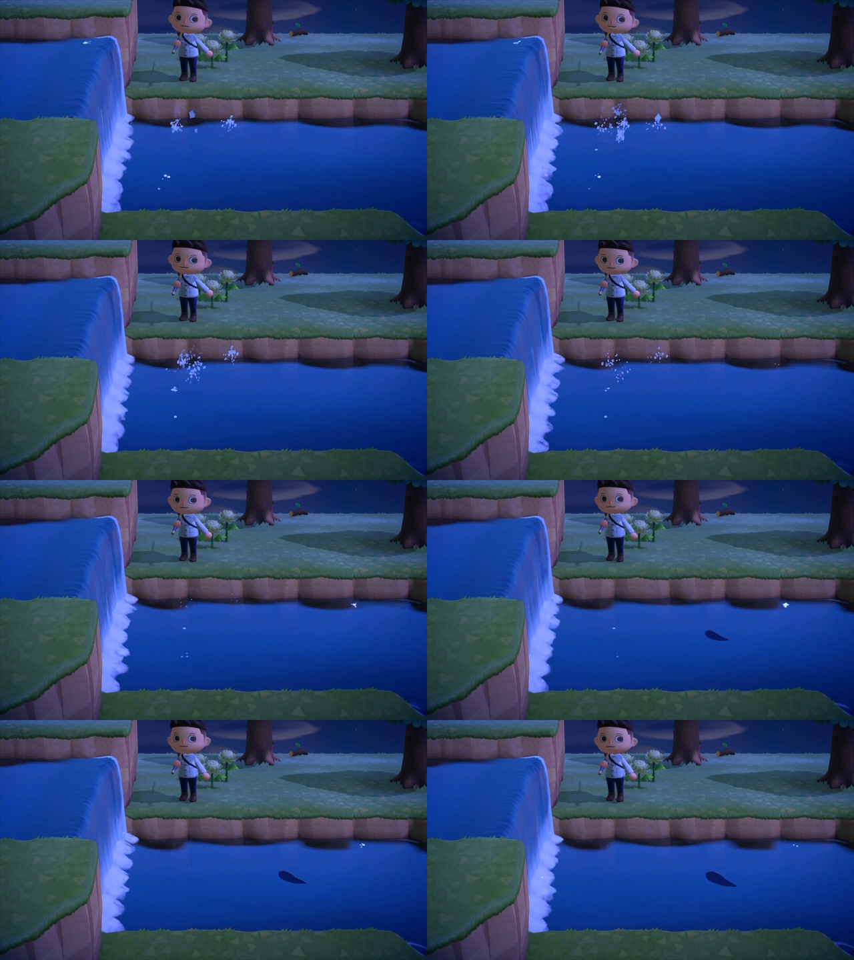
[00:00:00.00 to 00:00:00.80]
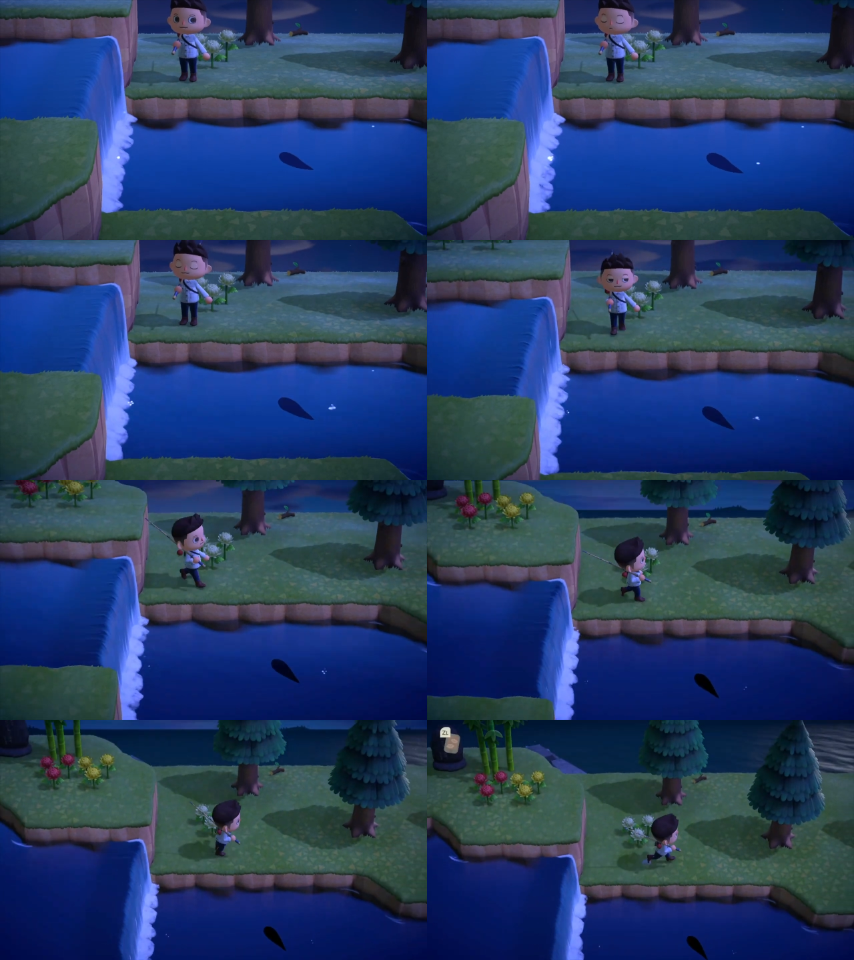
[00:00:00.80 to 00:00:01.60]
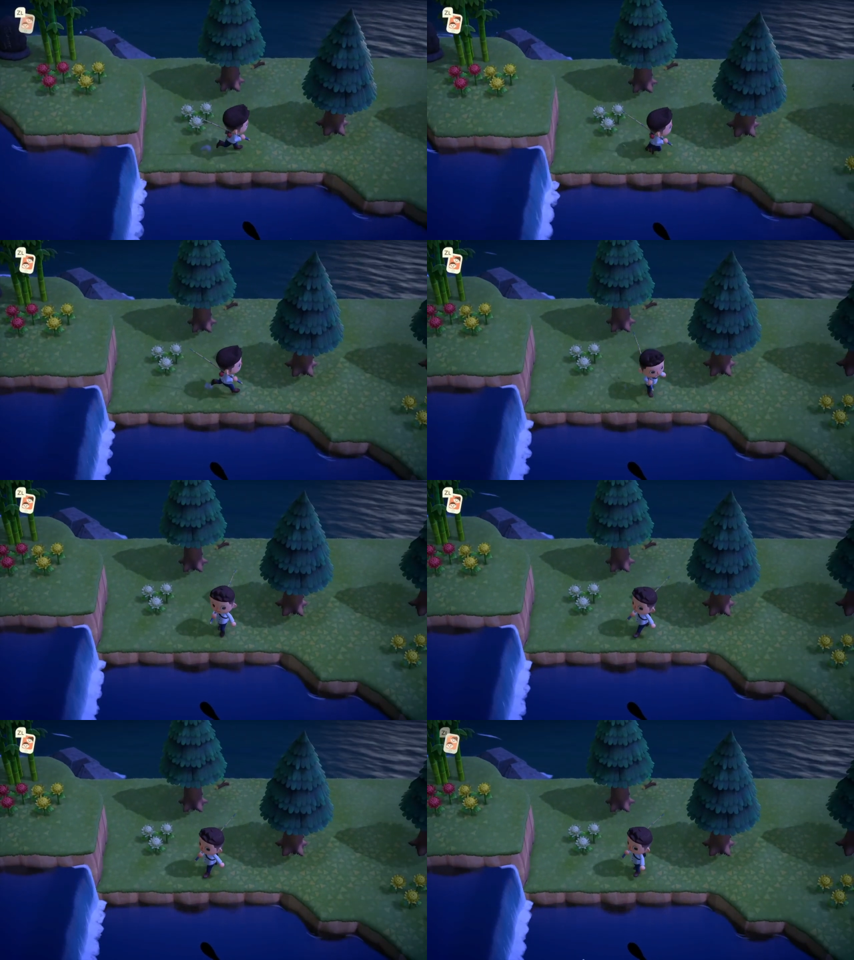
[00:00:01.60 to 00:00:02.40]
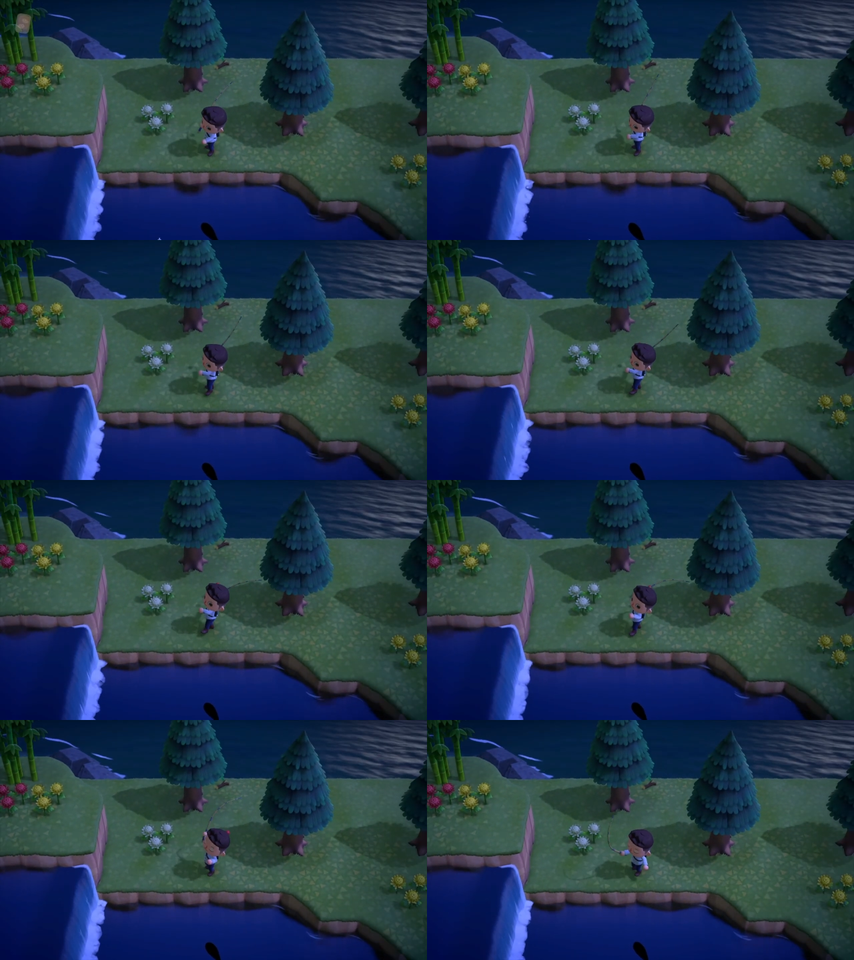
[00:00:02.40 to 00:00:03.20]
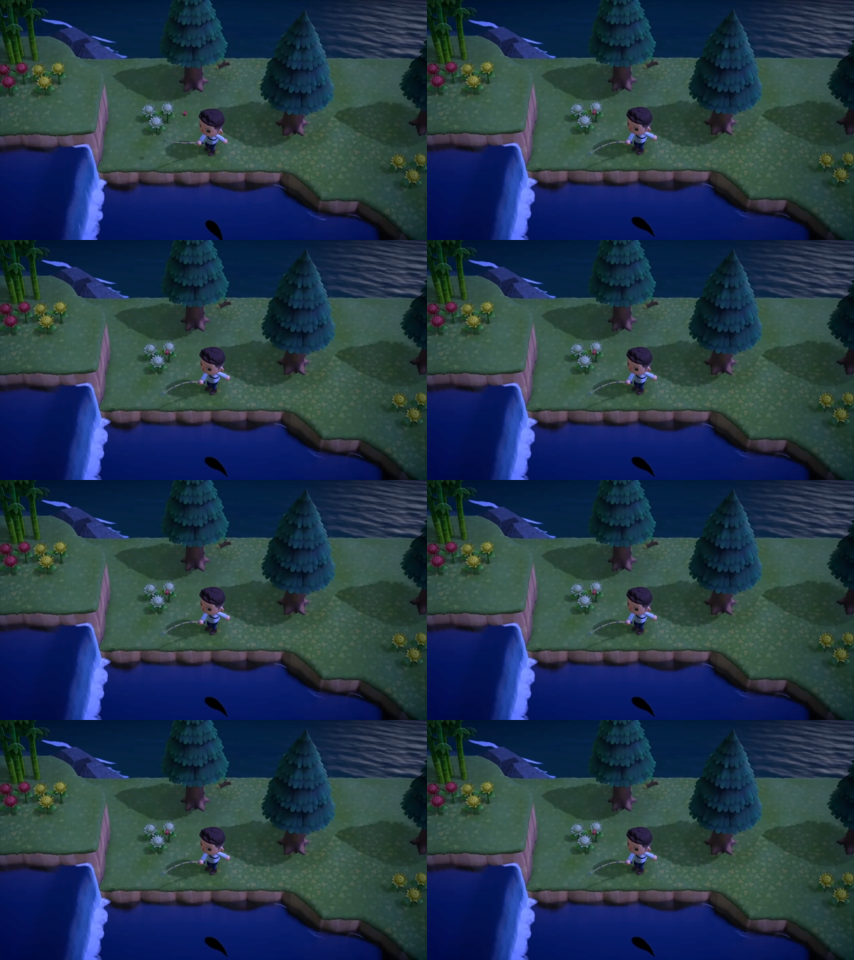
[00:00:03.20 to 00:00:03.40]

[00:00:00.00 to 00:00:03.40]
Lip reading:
[unreadable: no face in view]